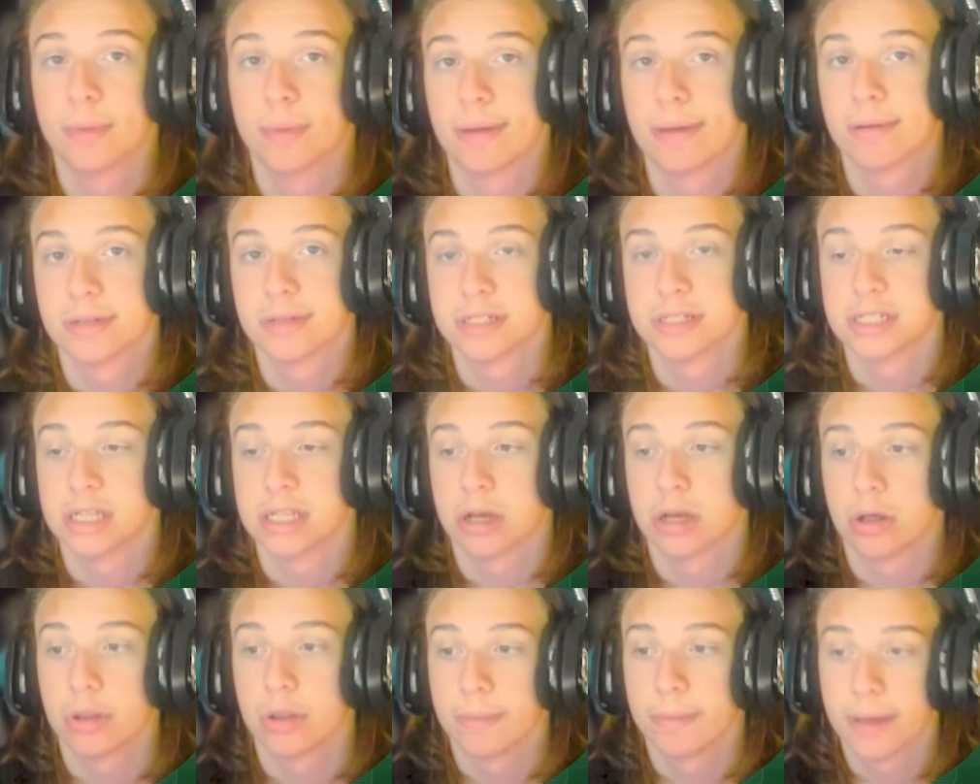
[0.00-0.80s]
You'll be able to see
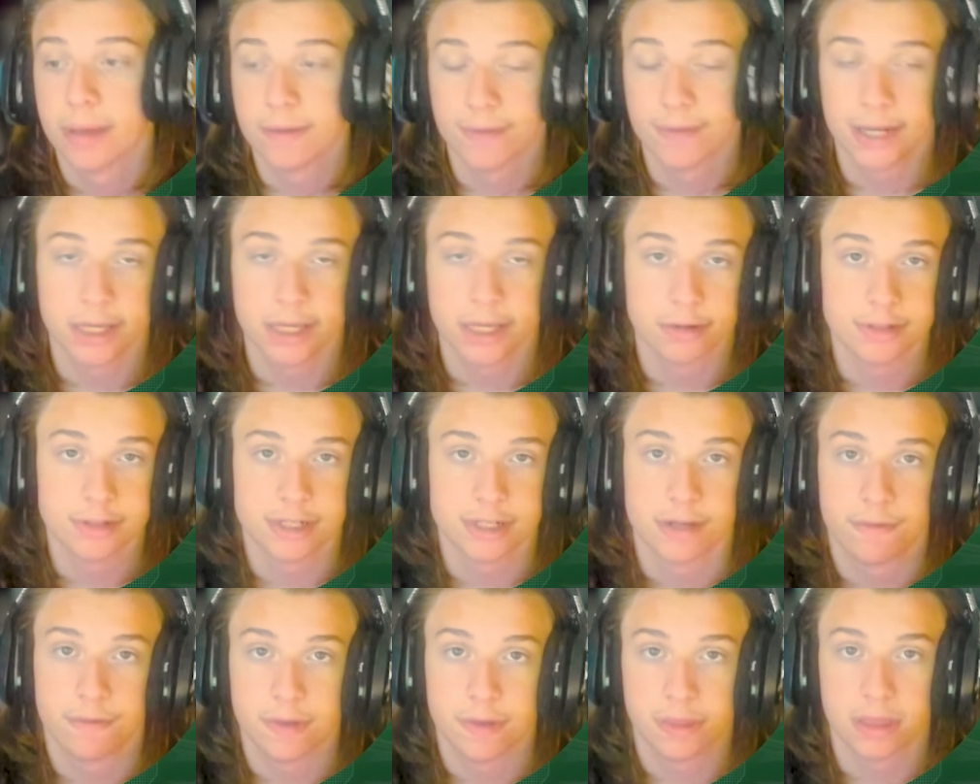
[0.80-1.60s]
all my videos
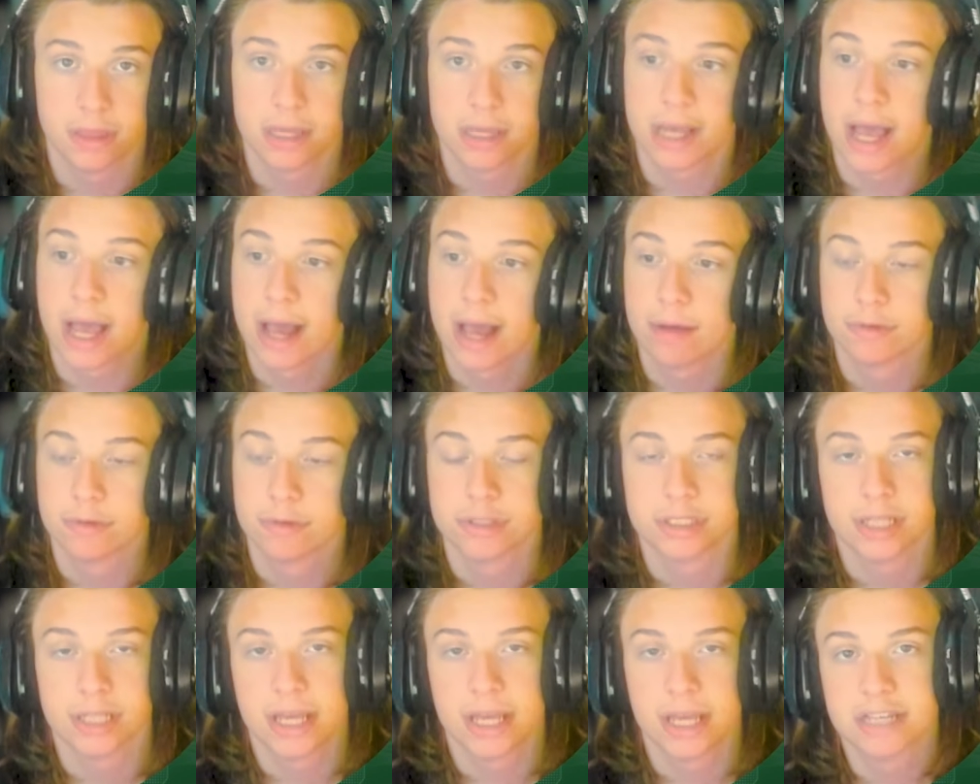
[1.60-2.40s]
and everything,
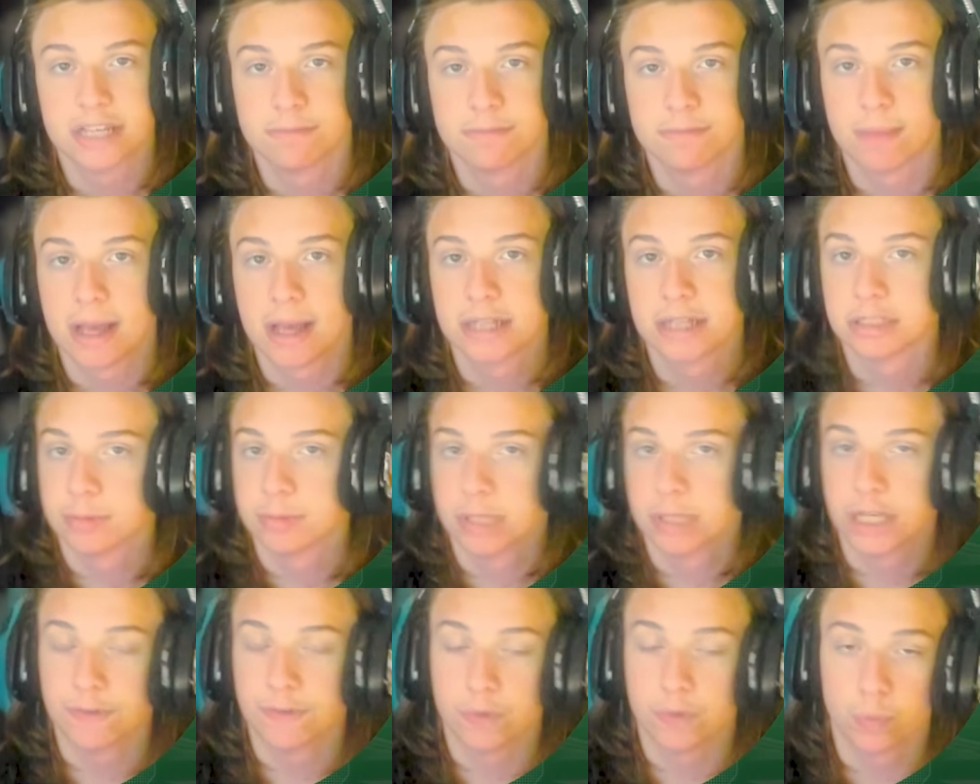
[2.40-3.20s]
hours, days,
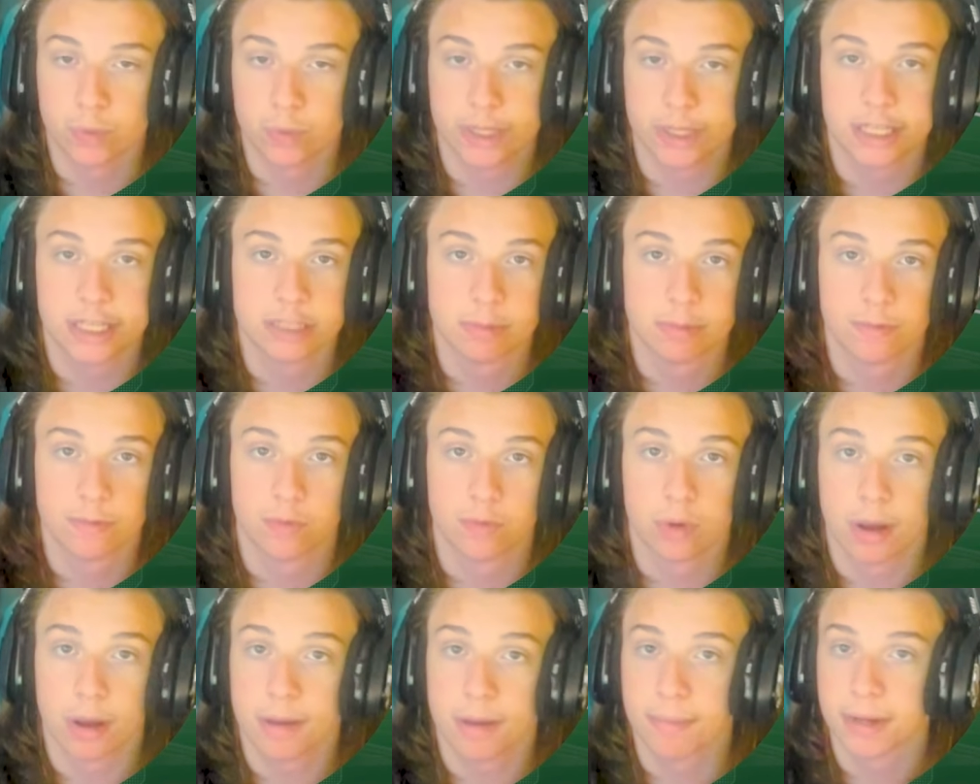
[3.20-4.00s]
possibly even weeks
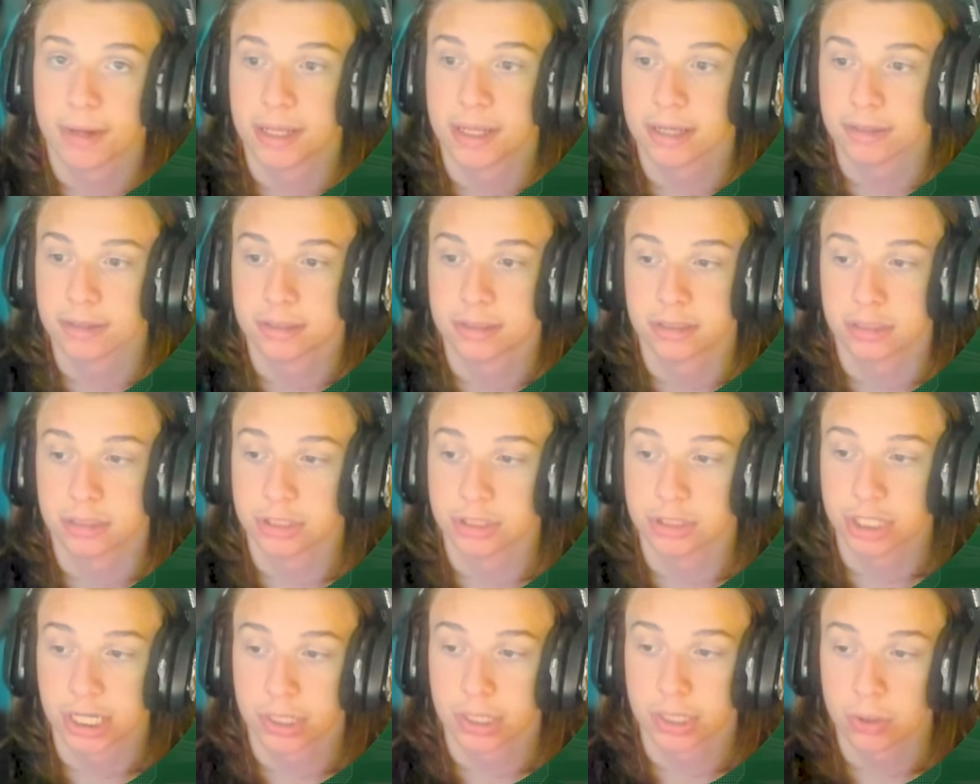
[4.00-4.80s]
before anybody else on the
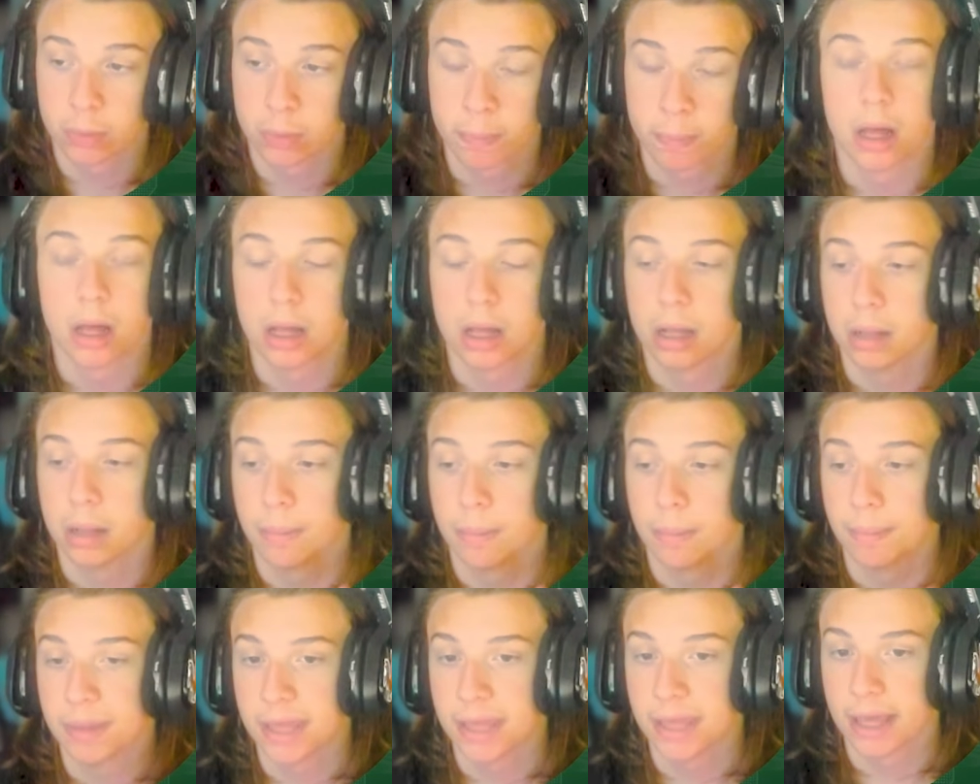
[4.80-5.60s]
channel.
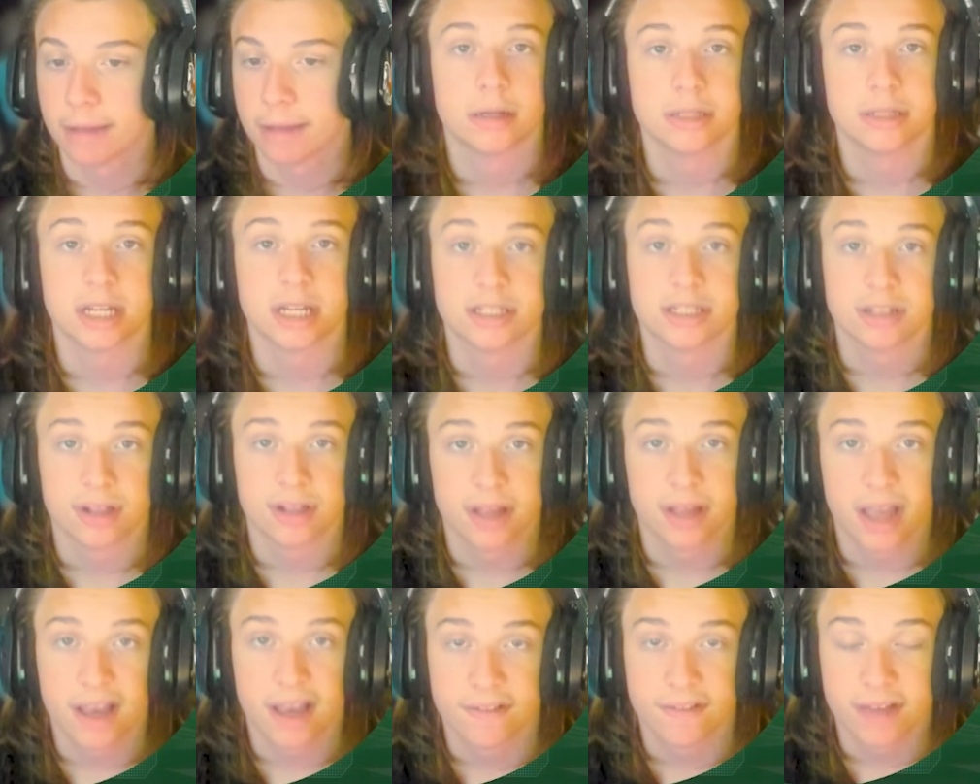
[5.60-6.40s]
Um, but yeah, that's all
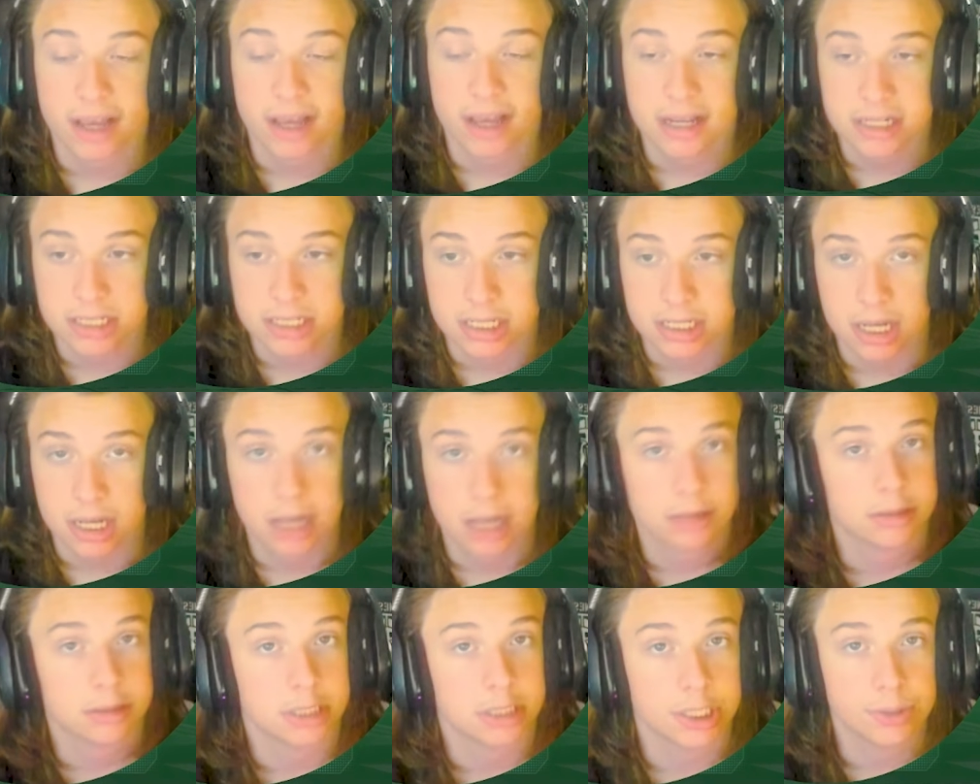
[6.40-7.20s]
I have, guys.
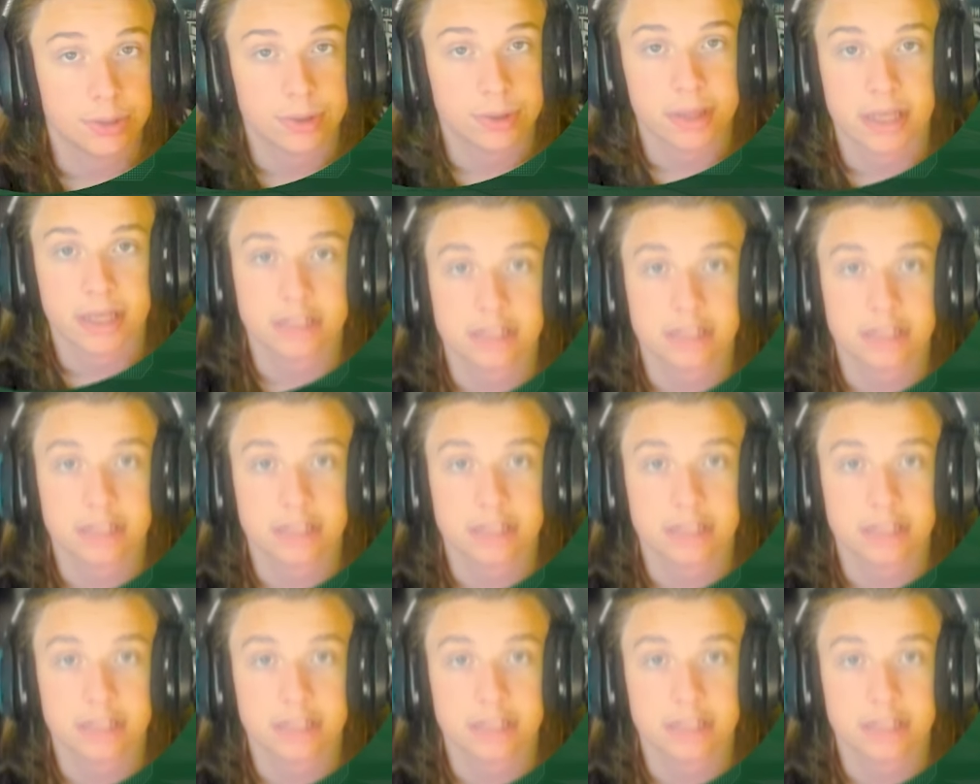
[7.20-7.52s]
I'll see you in the